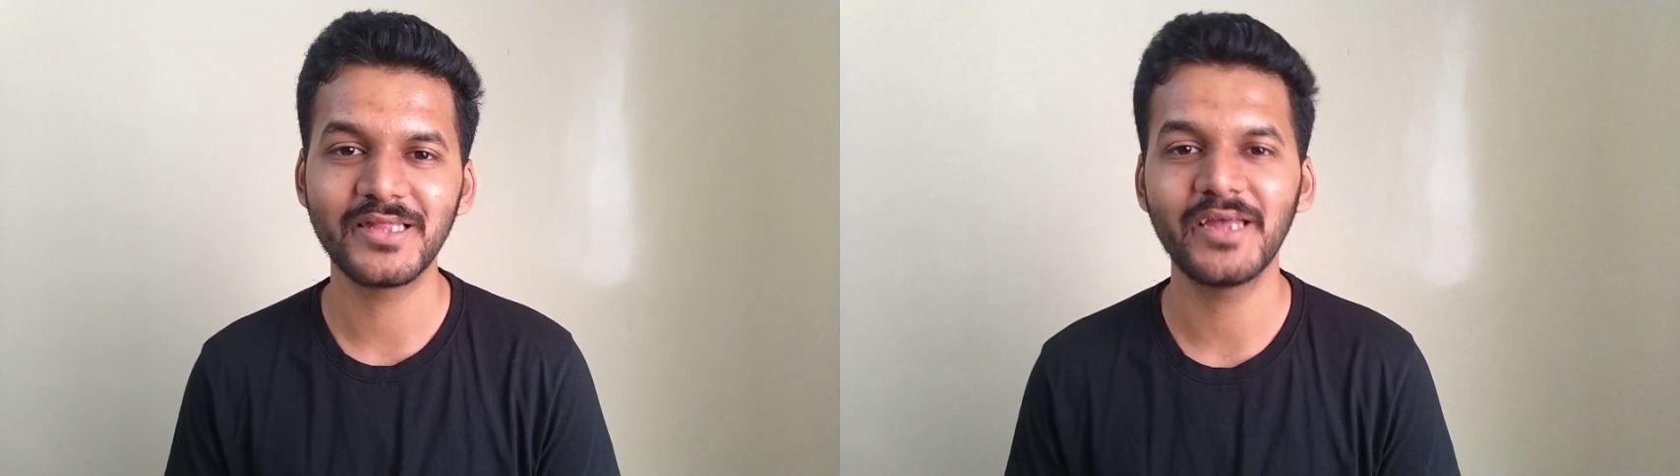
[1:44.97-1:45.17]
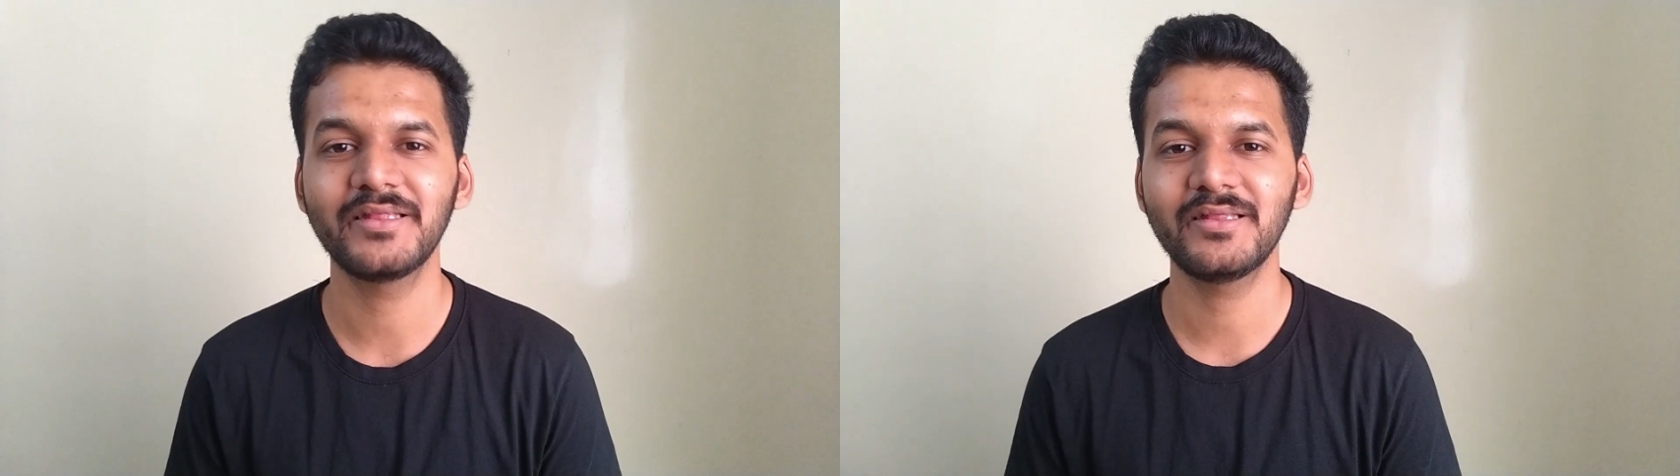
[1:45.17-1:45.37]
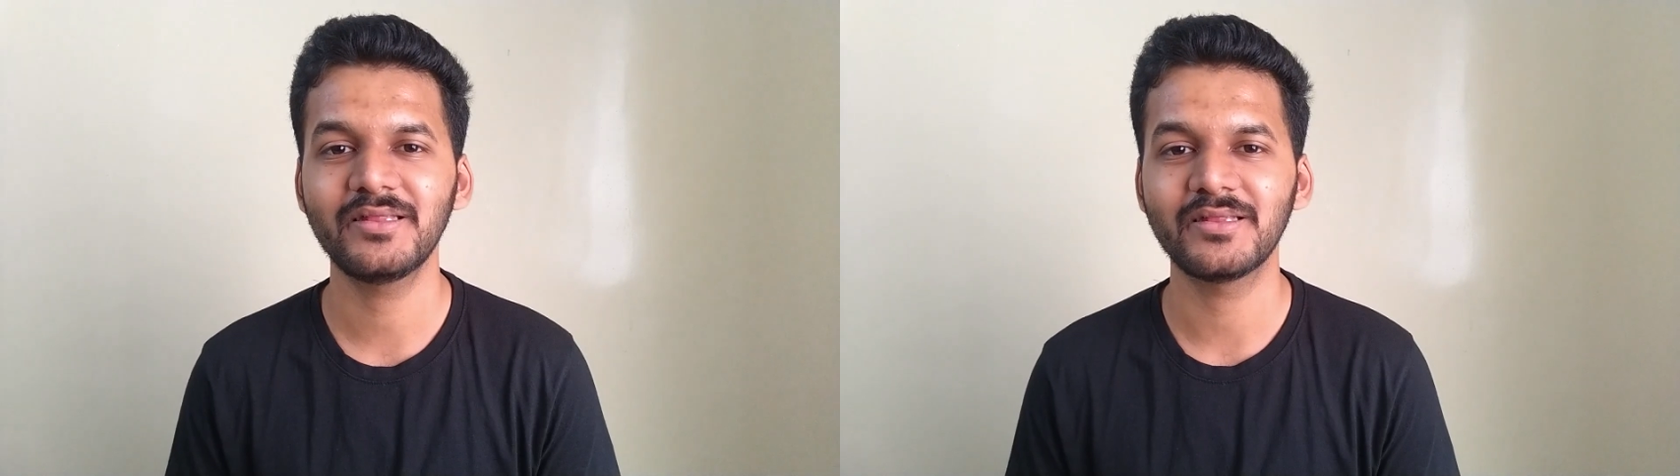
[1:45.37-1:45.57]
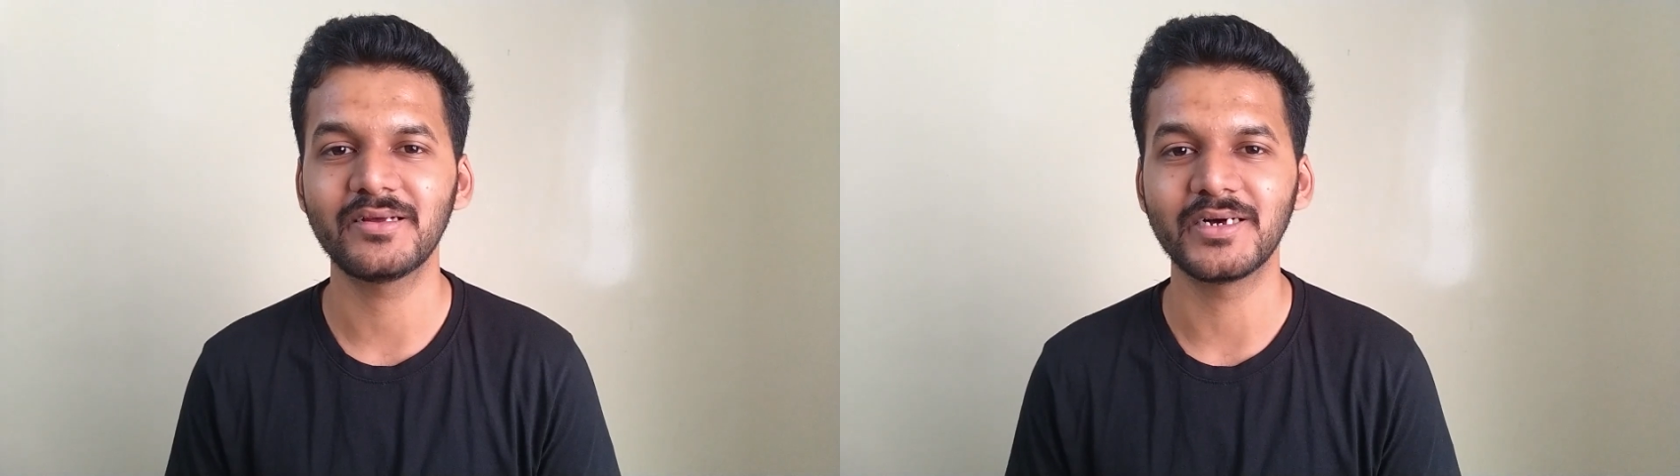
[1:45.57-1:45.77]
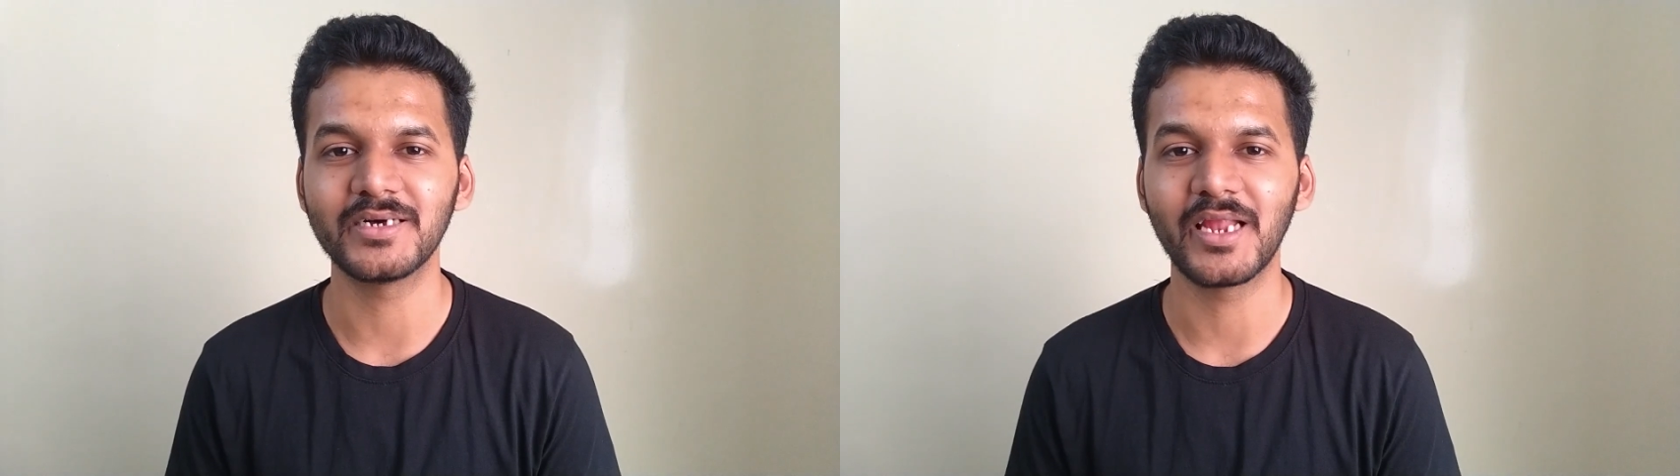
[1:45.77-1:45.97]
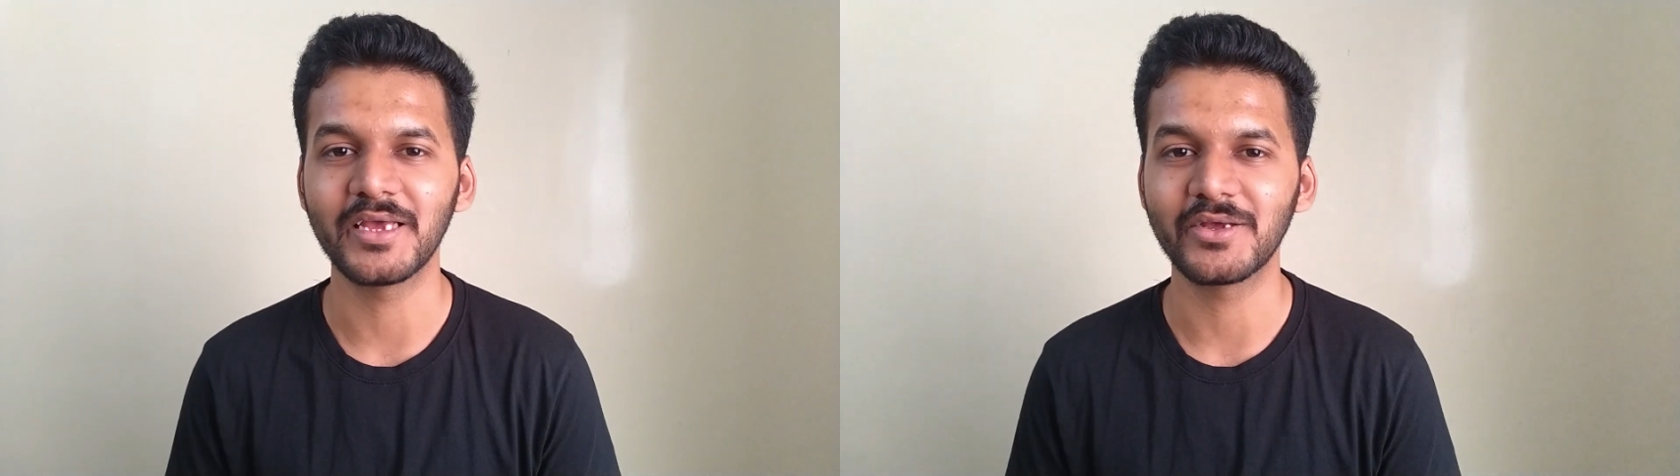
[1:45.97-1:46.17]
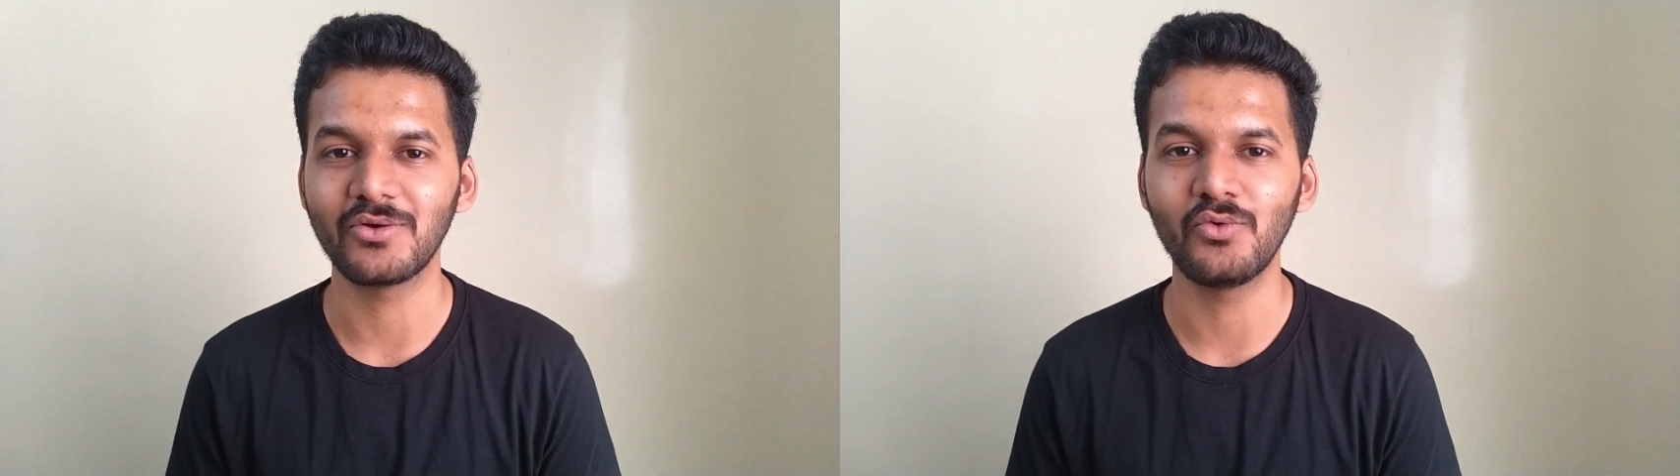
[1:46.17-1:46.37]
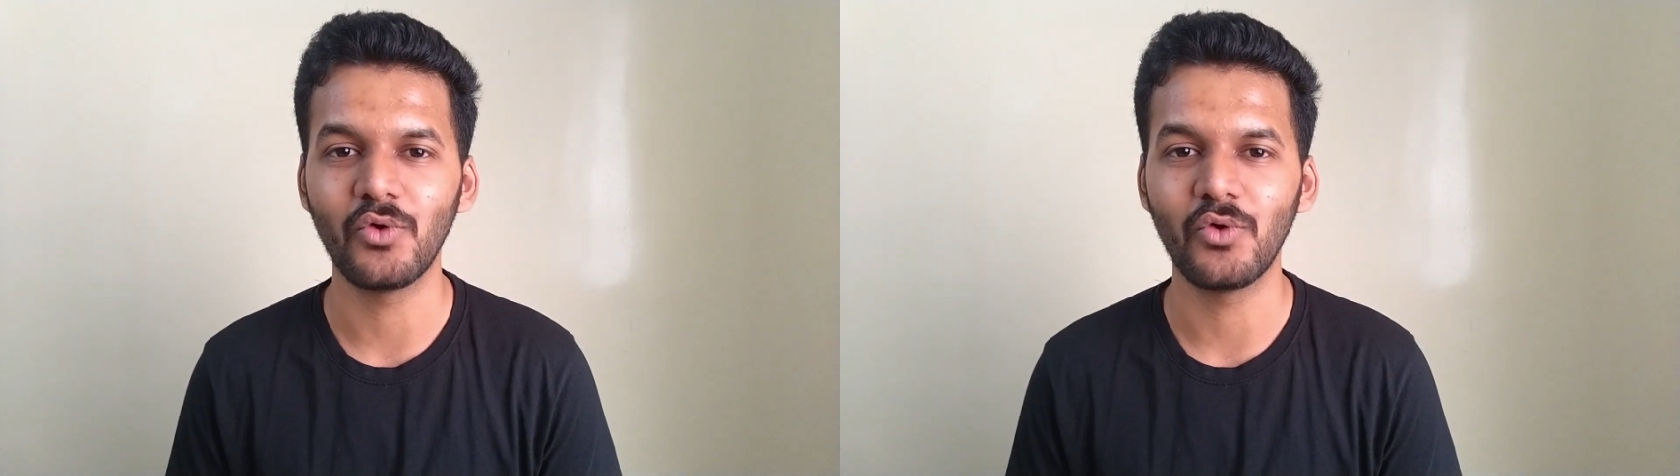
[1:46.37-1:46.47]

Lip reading: then like